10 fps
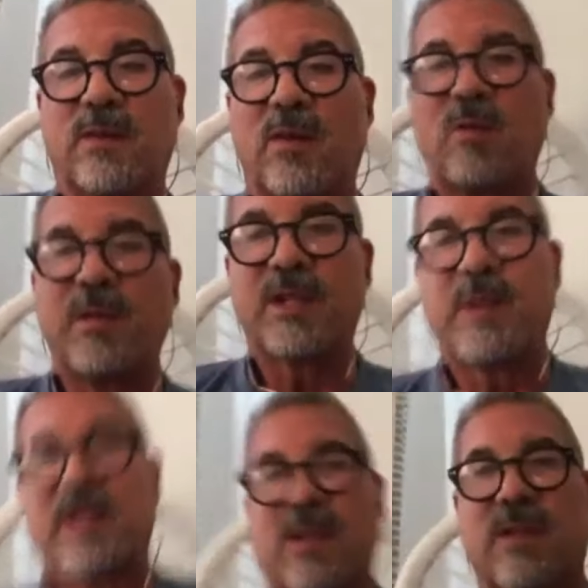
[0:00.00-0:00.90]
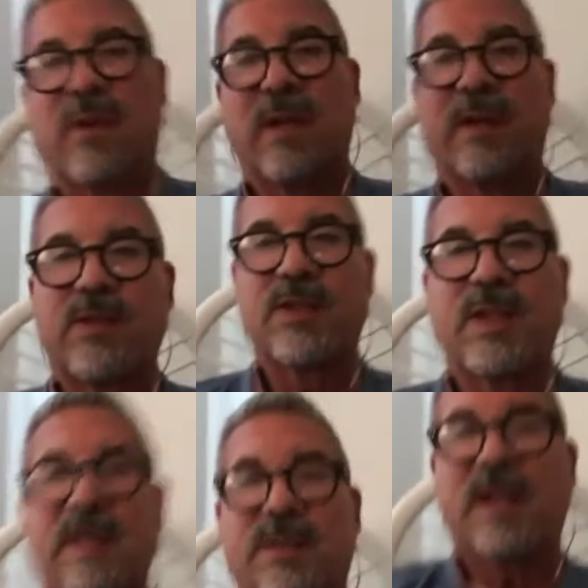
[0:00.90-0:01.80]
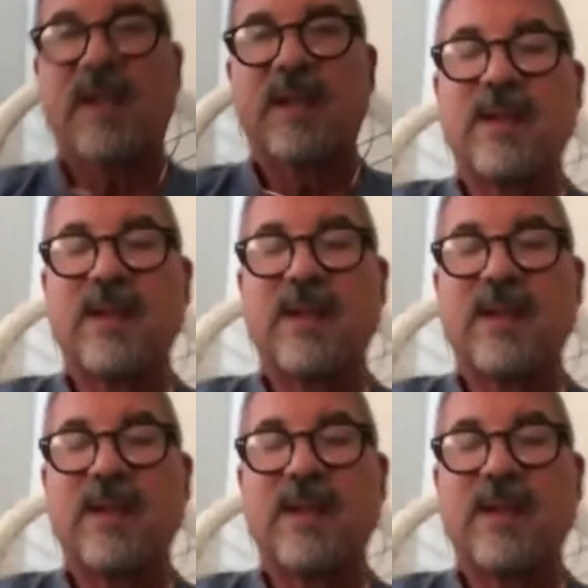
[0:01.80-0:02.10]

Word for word: home expenses, whatever, set aside